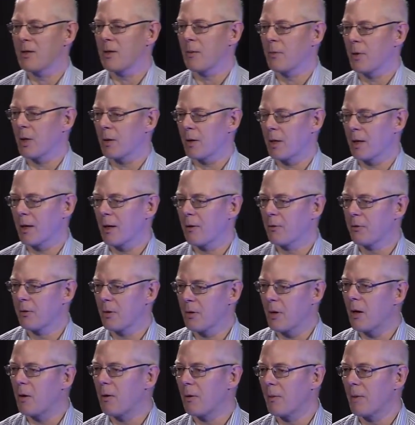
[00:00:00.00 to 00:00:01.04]
So I'm not going to go through
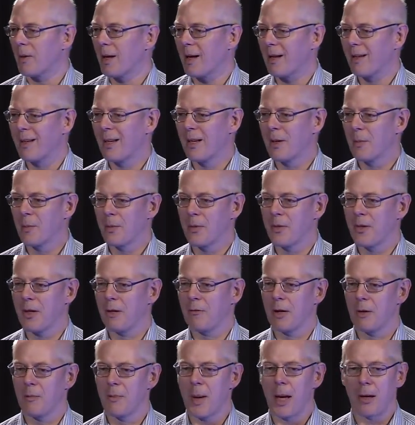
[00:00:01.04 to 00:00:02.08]
the whole
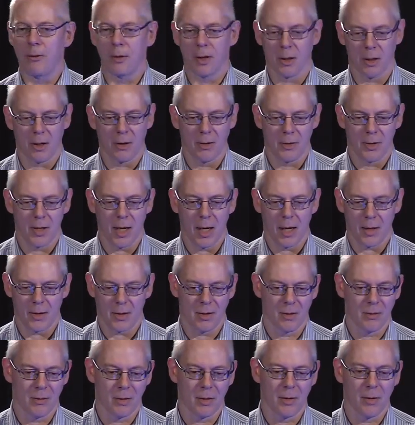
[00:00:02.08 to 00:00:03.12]
theory of bounded
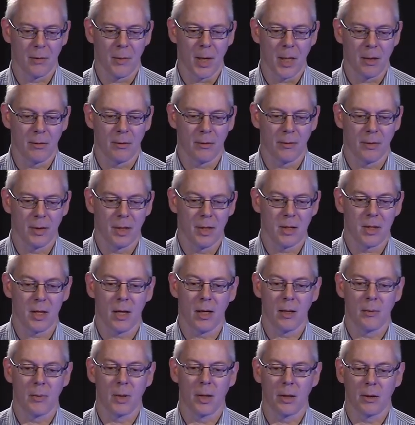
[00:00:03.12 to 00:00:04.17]
context and domain-driven
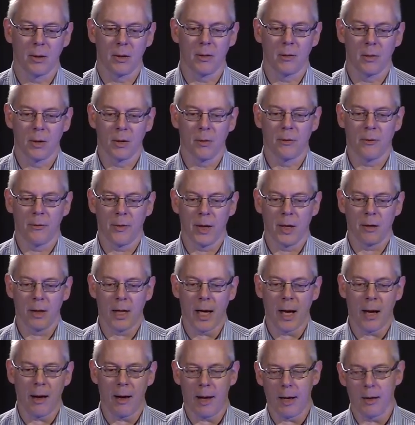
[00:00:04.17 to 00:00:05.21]
design, but you're
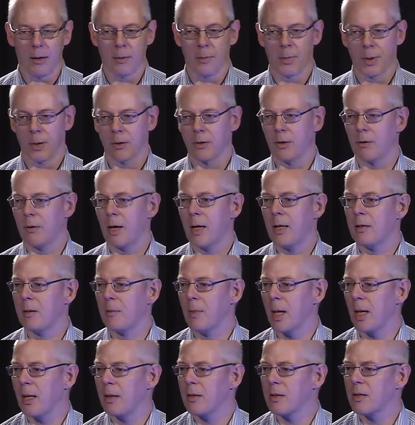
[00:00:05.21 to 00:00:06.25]
figuring out how to build the right
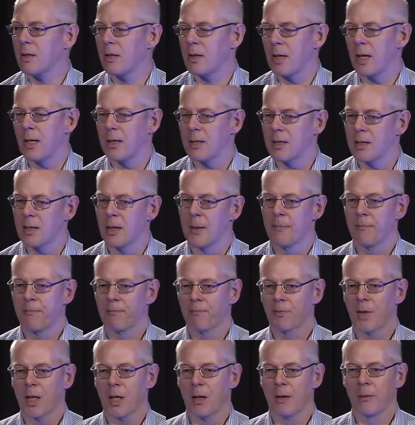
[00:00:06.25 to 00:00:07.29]
domains, and that's,
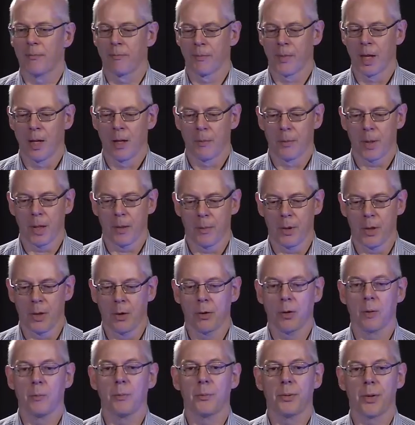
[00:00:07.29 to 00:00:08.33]
but you
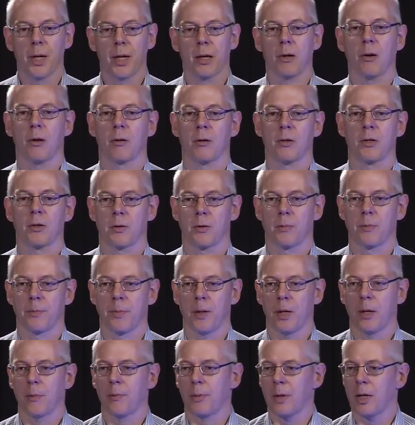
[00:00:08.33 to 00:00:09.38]
can bring
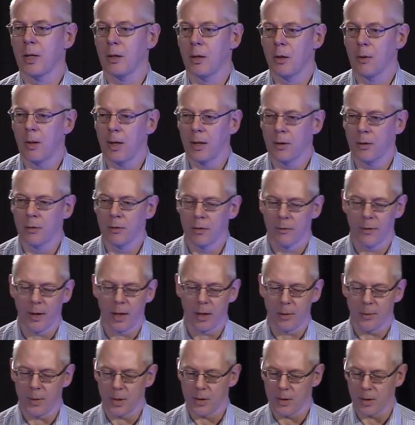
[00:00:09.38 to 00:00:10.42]
new
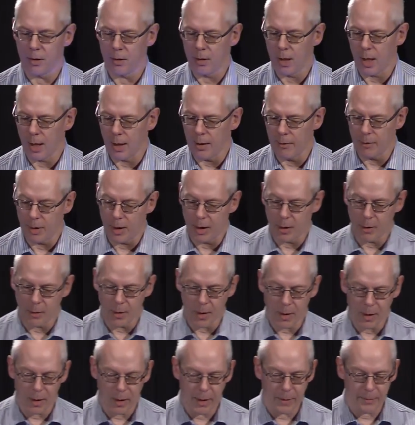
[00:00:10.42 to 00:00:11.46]
developers online really
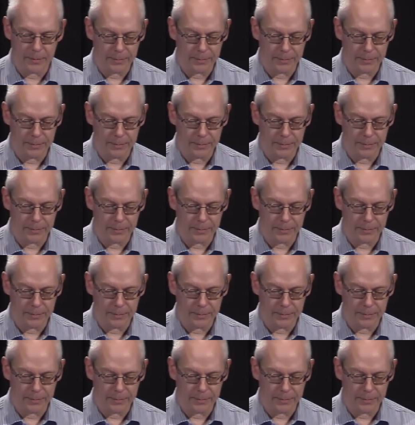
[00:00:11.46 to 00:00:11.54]
quickly.